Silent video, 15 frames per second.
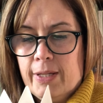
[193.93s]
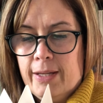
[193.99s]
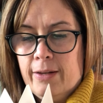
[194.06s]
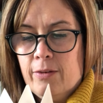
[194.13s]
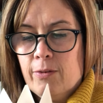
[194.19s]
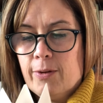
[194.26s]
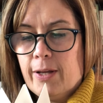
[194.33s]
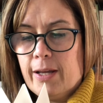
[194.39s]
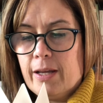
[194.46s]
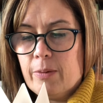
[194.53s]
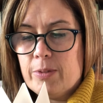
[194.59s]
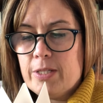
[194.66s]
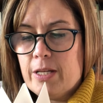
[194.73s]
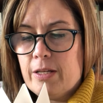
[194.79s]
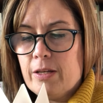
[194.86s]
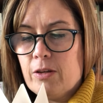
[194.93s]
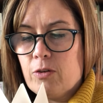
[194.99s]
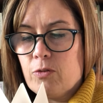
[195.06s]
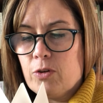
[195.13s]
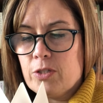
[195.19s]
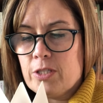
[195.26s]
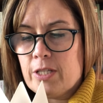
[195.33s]
It looked like I was heading
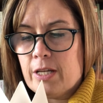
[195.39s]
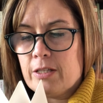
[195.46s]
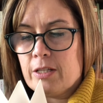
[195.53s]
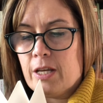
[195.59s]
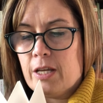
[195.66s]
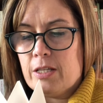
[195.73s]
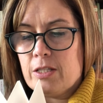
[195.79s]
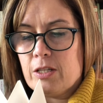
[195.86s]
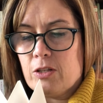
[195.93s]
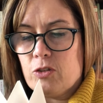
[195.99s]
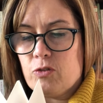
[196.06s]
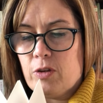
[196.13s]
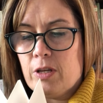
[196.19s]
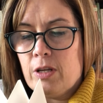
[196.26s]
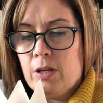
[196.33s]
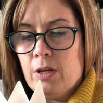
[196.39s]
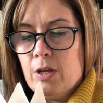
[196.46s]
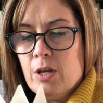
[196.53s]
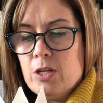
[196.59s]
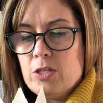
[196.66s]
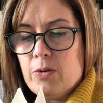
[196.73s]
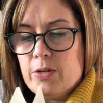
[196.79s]
across sad case country,
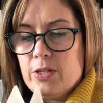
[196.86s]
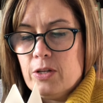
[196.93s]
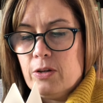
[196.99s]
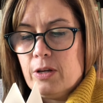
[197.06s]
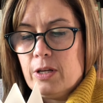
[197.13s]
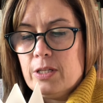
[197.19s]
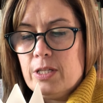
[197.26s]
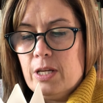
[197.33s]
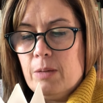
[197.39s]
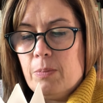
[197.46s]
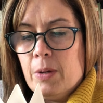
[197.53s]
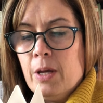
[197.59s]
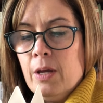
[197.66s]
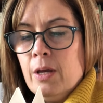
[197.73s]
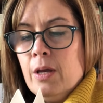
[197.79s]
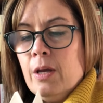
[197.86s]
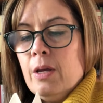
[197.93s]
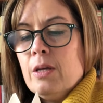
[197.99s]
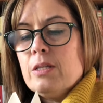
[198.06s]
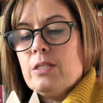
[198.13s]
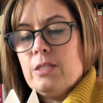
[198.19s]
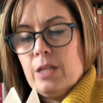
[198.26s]
so I took a deep,
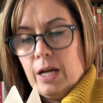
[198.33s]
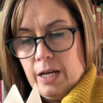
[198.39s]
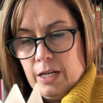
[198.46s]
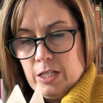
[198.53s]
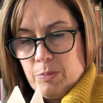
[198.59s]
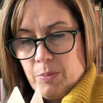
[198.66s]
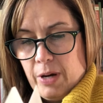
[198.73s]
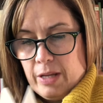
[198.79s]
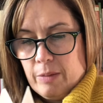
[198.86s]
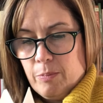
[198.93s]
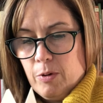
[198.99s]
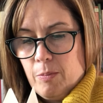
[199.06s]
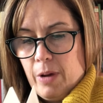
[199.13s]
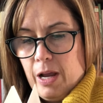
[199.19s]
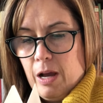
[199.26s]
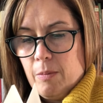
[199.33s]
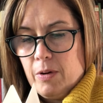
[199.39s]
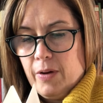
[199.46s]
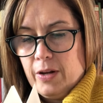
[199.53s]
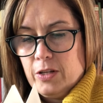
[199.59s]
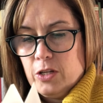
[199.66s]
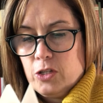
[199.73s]
silent breath and put my arm
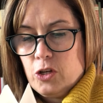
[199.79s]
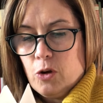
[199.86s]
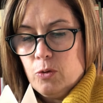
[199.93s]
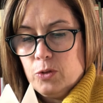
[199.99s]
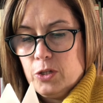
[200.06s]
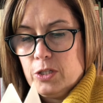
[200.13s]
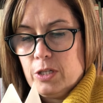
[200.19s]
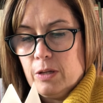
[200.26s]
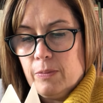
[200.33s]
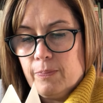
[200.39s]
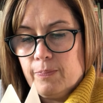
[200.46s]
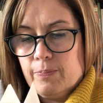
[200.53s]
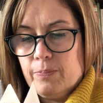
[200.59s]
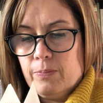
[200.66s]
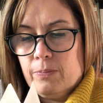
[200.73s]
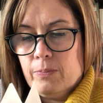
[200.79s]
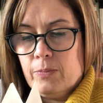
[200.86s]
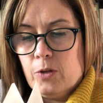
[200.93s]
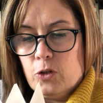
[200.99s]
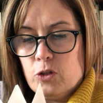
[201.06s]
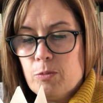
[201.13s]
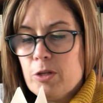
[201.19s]
around her shoulders.
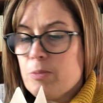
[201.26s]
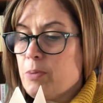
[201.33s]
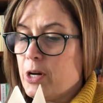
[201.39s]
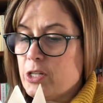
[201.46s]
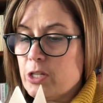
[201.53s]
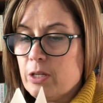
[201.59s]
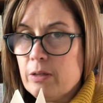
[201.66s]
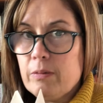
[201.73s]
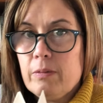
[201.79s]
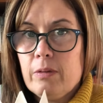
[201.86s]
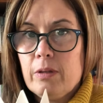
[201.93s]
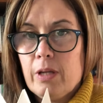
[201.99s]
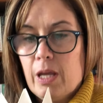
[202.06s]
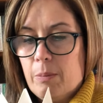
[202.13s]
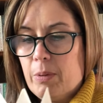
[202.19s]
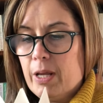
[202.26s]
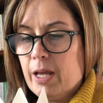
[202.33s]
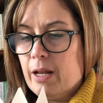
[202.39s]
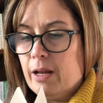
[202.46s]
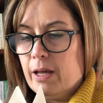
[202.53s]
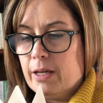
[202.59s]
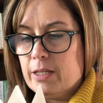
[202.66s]
Not too much pressure, keeping
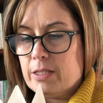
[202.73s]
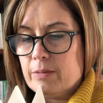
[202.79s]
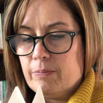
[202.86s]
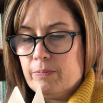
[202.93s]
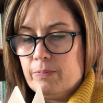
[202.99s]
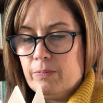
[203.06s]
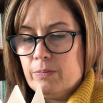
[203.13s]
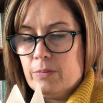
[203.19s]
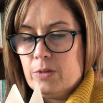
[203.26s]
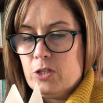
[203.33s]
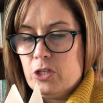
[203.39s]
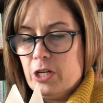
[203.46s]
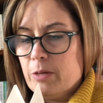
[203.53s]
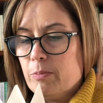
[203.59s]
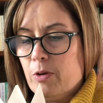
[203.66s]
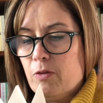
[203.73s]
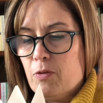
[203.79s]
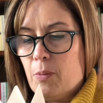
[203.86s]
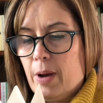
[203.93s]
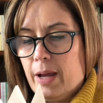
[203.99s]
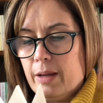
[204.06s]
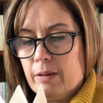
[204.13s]
it light. She didn't move
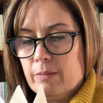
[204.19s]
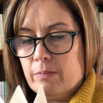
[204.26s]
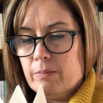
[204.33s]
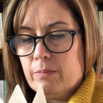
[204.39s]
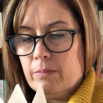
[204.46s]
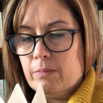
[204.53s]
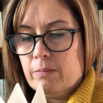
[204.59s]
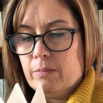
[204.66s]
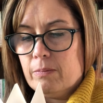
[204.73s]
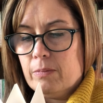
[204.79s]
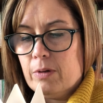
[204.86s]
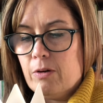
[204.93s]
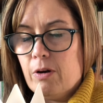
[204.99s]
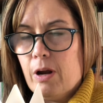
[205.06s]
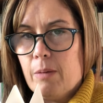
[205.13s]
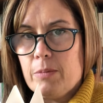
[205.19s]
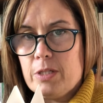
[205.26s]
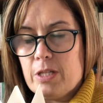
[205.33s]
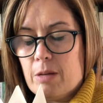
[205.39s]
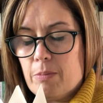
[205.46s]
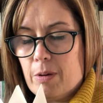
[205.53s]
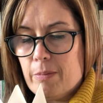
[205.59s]
away. Her arm
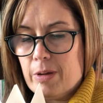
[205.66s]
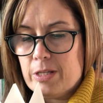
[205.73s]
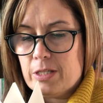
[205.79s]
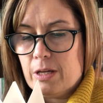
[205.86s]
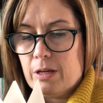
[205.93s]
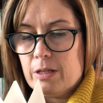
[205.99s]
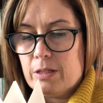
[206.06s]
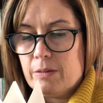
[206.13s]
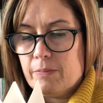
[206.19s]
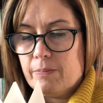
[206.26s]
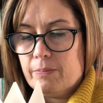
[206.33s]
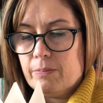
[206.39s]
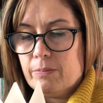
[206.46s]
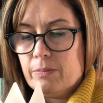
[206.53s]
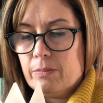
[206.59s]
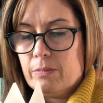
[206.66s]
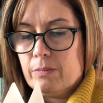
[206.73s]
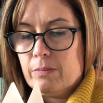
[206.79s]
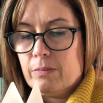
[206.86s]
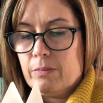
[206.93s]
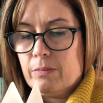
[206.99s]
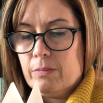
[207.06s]
stayed by my side.
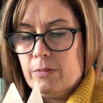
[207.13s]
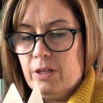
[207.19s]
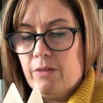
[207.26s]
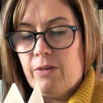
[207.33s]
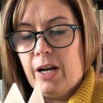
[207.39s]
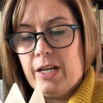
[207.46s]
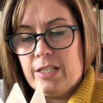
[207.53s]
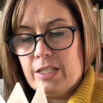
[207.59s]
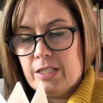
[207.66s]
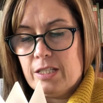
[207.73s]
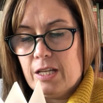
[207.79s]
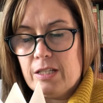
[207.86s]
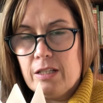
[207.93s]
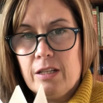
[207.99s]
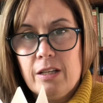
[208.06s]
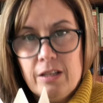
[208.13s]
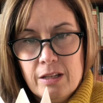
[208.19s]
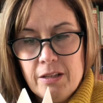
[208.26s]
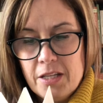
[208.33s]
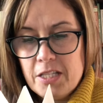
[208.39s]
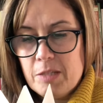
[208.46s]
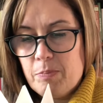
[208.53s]
You're right, I said.
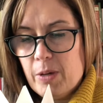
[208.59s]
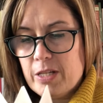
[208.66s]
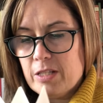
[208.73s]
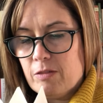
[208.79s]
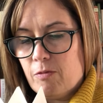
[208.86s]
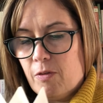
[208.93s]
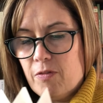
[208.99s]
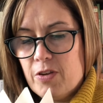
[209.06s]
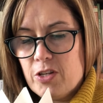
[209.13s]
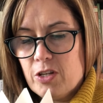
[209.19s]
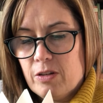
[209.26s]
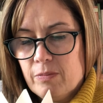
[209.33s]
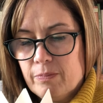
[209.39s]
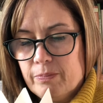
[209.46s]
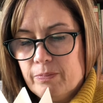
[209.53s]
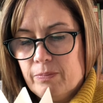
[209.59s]
This is better than revision.